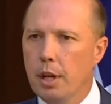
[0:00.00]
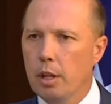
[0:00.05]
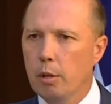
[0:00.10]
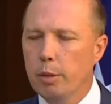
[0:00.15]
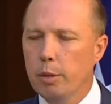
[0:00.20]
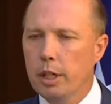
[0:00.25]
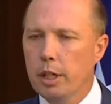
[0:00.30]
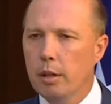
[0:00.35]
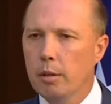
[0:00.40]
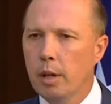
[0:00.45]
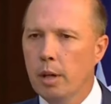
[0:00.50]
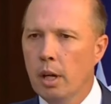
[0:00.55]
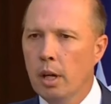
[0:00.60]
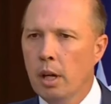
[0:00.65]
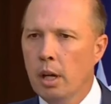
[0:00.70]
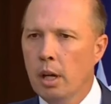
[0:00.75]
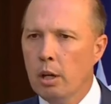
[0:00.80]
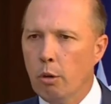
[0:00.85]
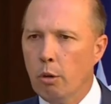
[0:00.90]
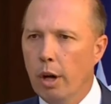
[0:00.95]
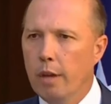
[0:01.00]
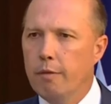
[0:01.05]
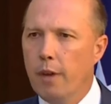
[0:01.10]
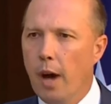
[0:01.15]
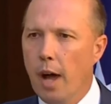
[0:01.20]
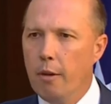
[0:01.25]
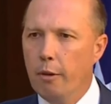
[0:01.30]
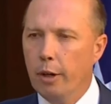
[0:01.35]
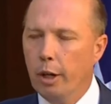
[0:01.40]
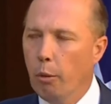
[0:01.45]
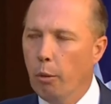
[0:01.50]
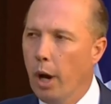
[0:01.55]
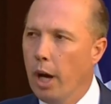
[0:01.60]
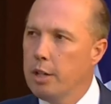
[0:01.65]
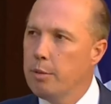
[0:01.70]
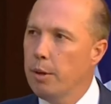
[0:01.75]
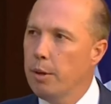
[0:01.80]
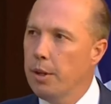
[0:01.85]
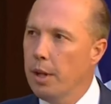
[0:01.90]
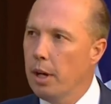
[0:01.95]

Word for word: there'll be a grandfathering arrangement.